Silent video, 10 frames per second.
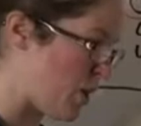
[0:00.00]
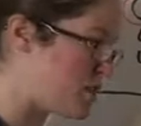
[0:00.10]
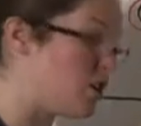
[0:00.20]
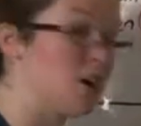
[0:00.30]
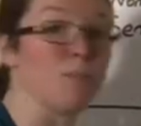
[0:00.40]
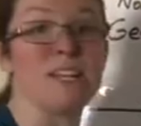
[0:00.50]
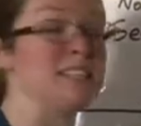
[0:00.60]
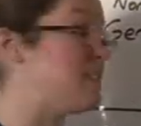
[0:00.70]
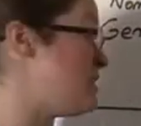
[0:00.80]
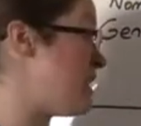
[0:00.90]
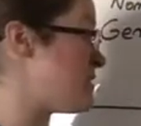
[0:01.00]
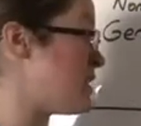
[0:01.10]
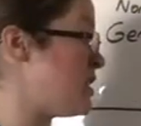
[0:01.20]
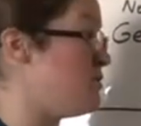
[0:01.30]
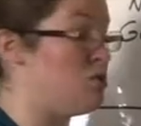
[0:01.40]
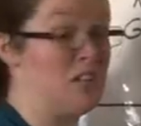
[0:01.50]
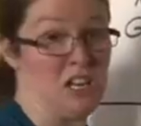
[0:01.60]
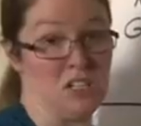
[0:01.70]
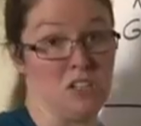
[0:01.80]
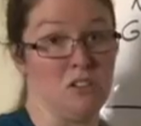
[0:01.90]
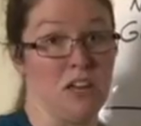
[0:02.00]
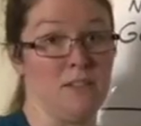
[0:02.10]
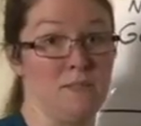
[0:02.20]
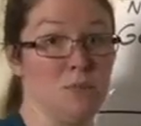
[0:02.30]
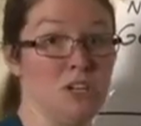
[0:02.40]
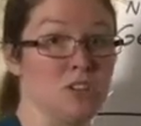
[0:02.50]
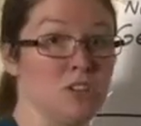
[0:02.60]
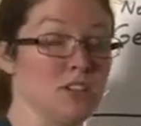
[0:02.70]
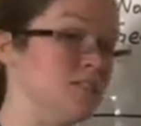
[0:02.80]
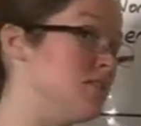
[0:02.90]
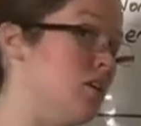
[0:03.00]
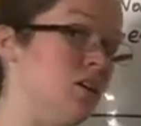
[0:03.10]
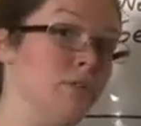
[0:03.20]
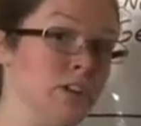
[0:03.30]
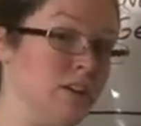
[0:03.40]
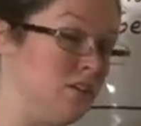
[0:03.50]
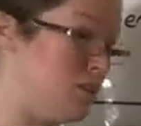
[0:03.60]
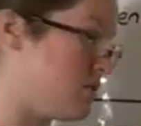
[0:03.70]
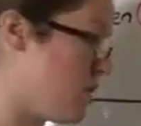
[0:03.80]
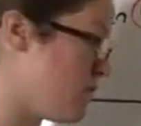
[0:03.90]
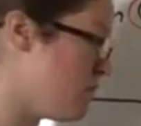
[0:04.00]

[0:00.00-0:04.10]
song basically takes care of you needing to know that information because it's all right there in the song.